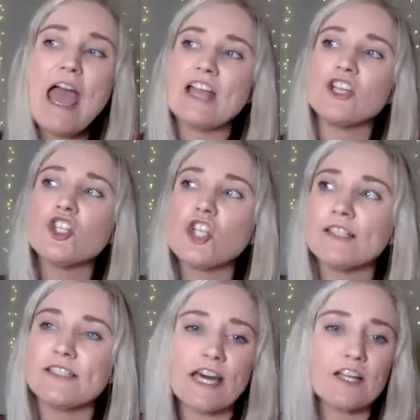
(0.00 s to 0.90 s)
And
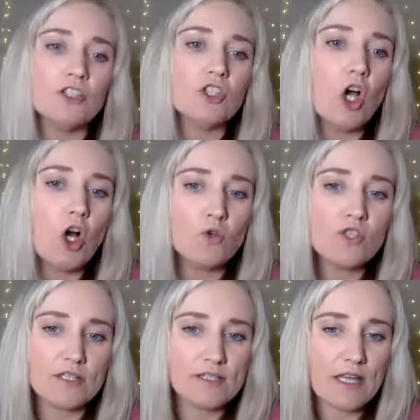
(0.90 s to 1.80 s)
just that alone,
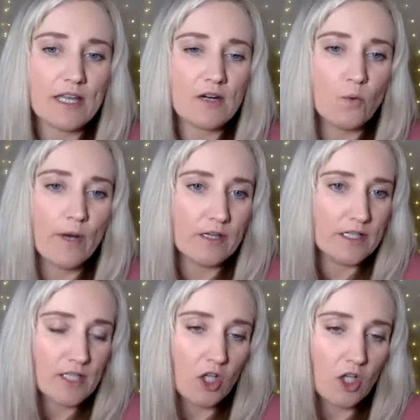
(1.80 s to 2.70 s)
just that awareness
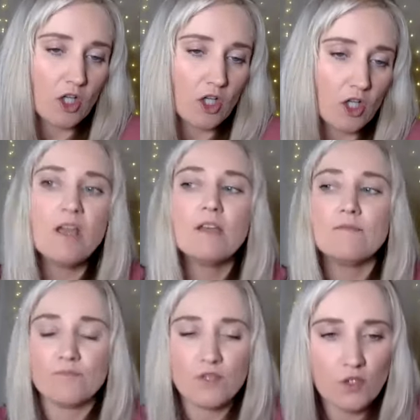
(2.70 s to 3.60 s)
alone,
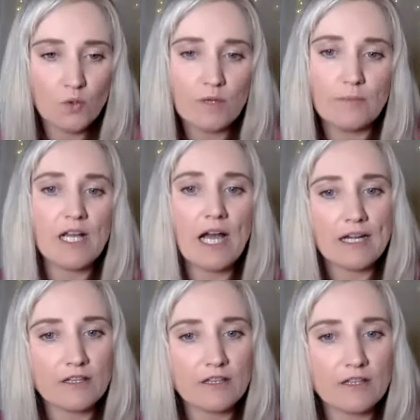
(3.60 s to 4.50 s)
you can be
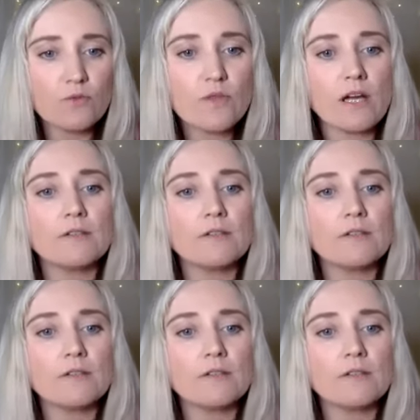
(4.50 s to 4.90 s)
guided through there.